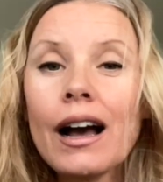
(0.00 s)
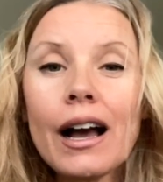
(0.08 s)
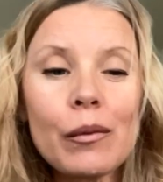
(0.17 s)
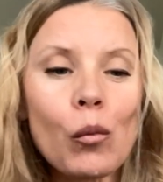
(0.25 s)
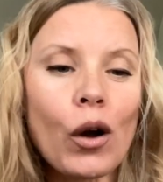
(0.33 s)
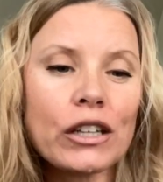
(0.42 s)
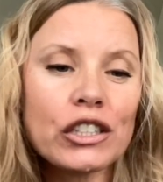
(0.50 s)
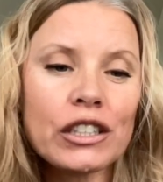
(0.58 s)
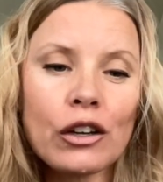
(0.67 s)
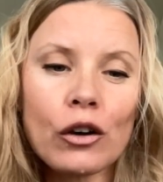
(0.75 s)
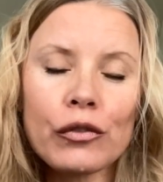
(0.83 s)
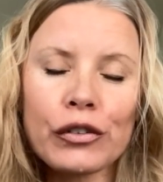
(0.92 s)
I'm
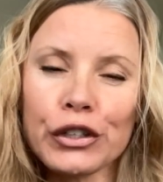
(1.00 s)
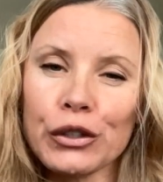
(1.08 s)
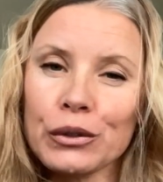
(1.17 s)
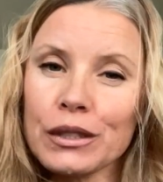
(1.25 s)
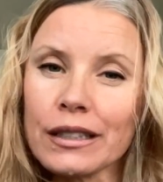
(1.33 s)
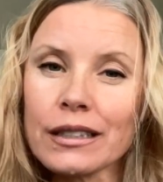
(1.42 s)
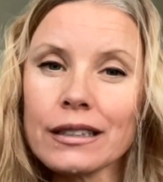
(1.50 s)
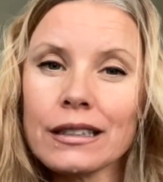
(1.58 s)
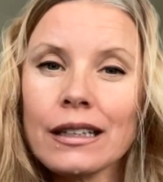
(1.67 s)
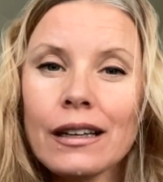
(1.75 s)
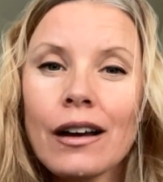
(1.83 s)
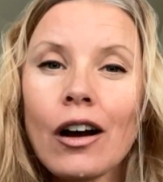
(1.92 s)
watching over you, says
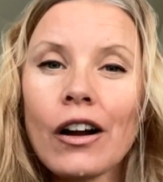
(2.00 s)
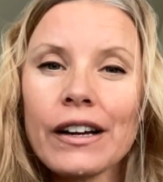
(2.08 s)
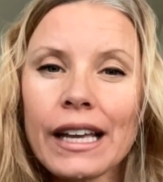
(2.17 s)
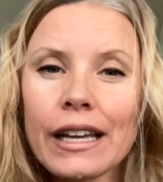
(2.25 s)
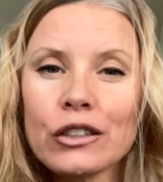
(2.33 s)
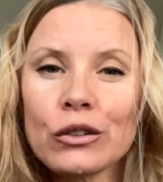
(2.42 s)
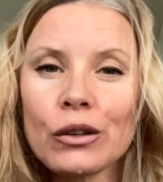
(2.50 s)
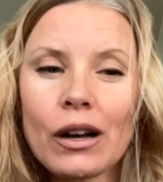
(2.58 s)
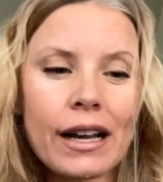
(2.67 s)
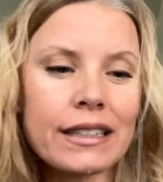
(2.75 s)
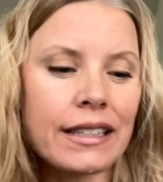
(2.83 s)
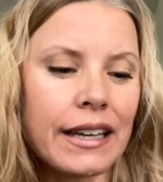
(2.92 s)
Archangel
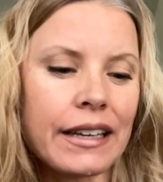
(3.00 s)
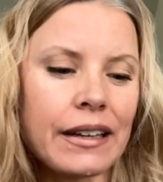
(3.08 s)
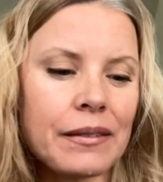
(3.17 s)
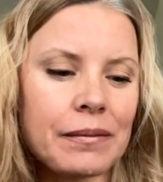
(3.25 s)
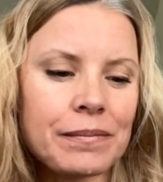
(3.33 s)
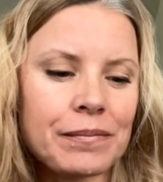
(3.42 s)
Isaiah.